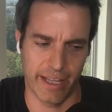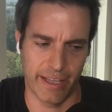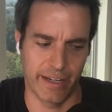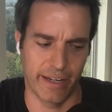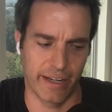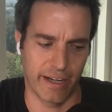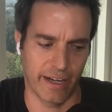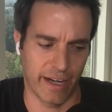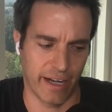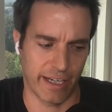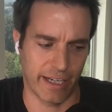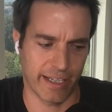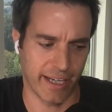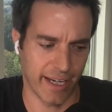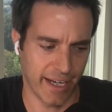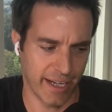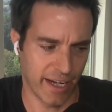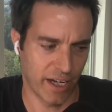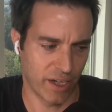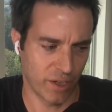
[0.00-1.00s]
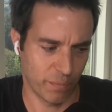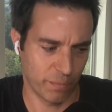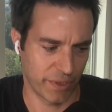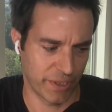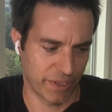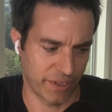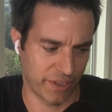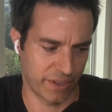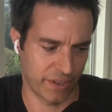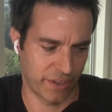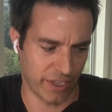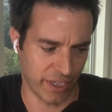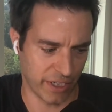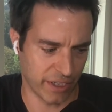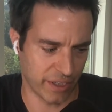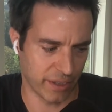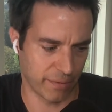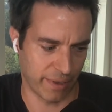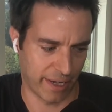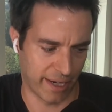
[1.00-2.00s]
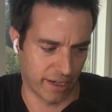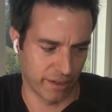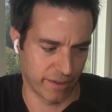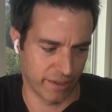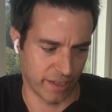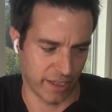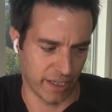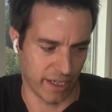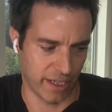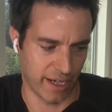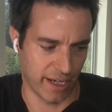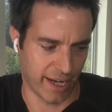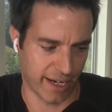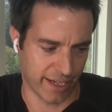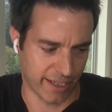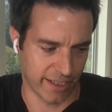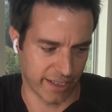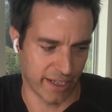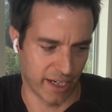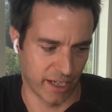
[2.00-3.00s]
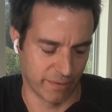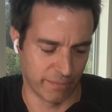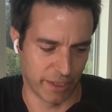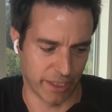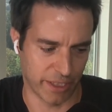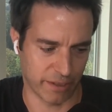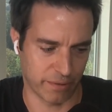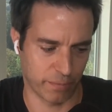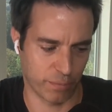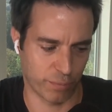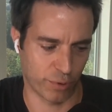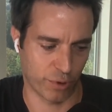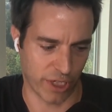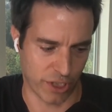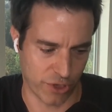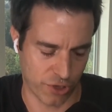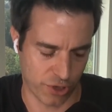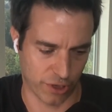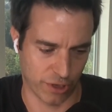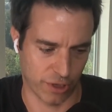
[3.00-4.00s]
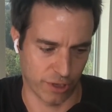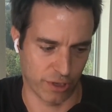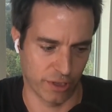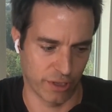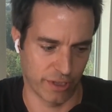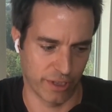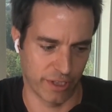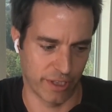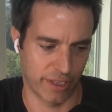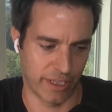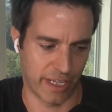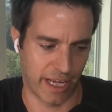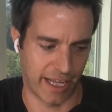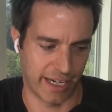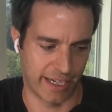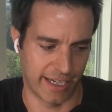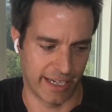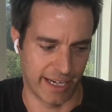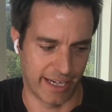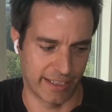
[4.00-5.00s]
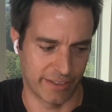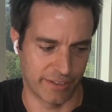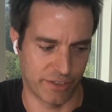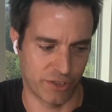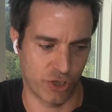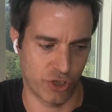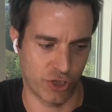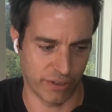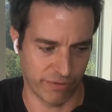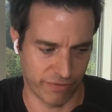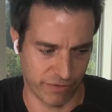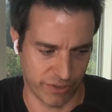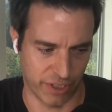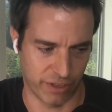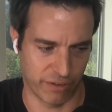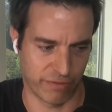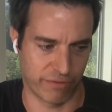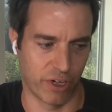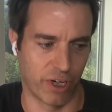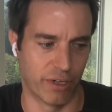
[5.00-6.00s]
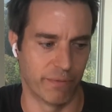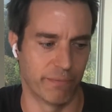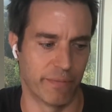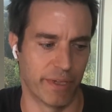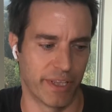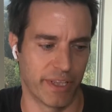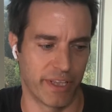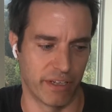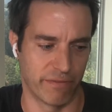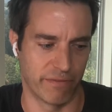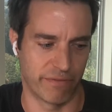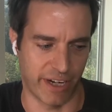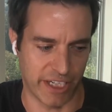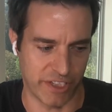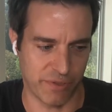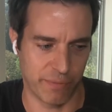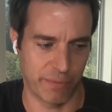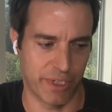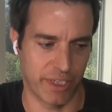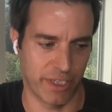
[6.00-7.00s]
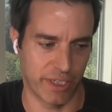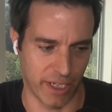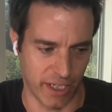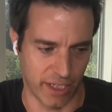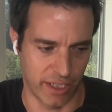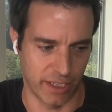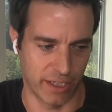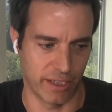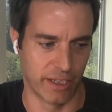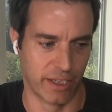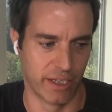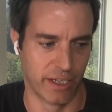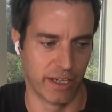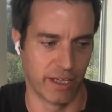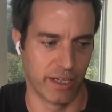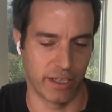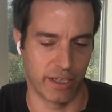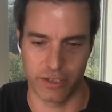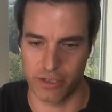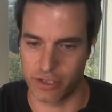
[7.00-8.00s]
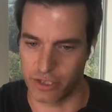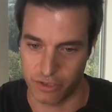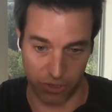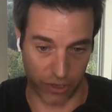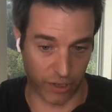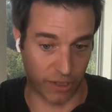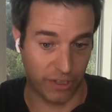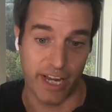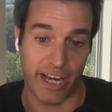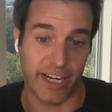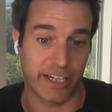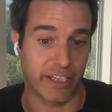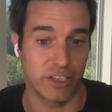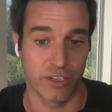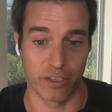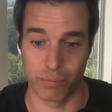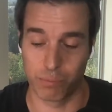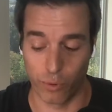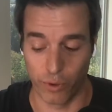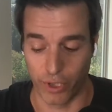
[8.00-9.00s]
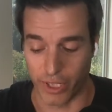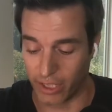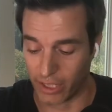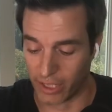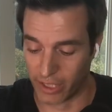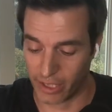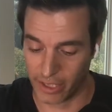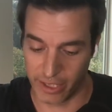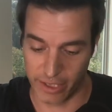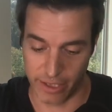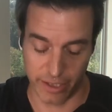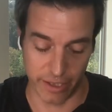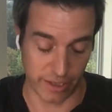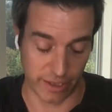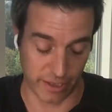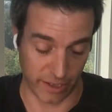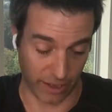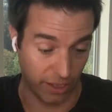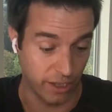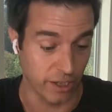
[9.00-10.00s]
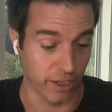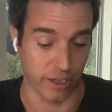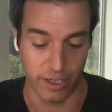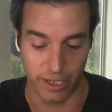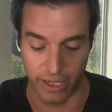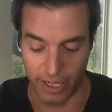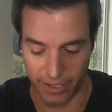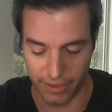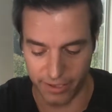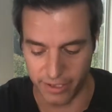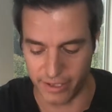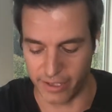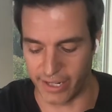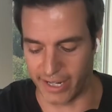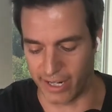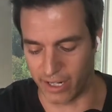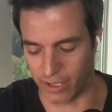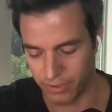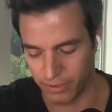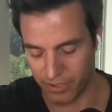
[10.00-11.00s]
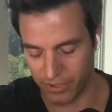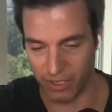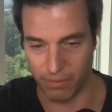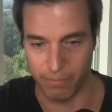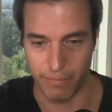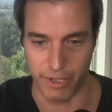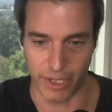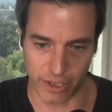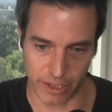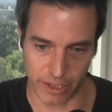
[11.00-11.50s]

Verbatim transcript: And I can't help but think about the economic pressure that has shifted from the investment in, to exactly your point, the here and the now, the